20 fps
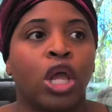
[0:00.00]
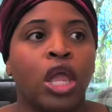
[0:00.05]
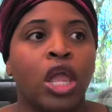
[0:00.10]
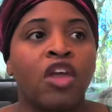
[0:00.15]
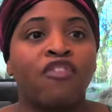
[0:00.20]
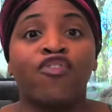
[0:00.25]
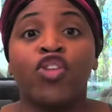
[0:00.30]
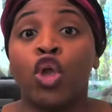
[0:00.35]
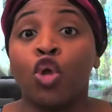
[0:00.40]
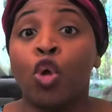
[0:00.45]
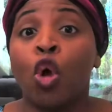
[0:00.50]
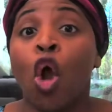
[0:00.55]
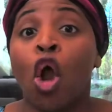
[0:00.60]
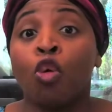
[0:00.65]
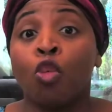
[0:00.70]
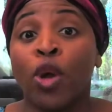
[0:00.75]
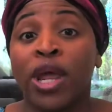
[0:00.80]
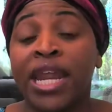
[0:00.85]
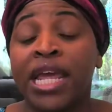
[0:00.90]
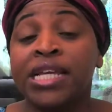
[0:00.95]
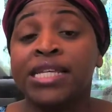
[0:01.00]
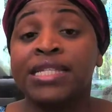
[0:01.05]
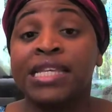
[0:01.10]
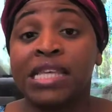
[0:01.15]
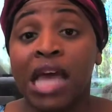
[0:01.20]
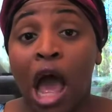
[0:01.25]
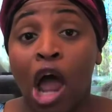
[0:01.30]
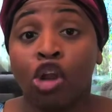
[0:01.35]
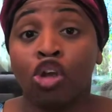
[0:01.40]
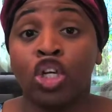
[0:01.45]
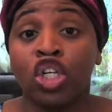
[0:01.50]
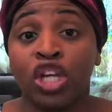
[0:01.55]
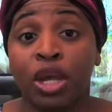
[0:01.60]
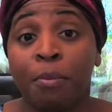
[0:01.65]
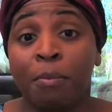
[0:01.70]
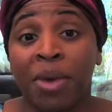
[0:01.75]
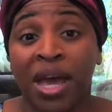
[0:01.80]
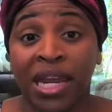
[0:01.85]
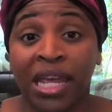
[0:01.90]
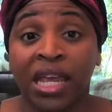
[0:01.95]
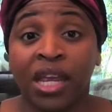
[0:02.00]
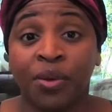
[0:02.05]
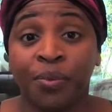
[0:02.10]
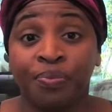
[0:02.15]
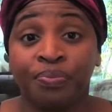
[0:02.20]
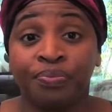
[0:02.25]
If you are winning scholarship money,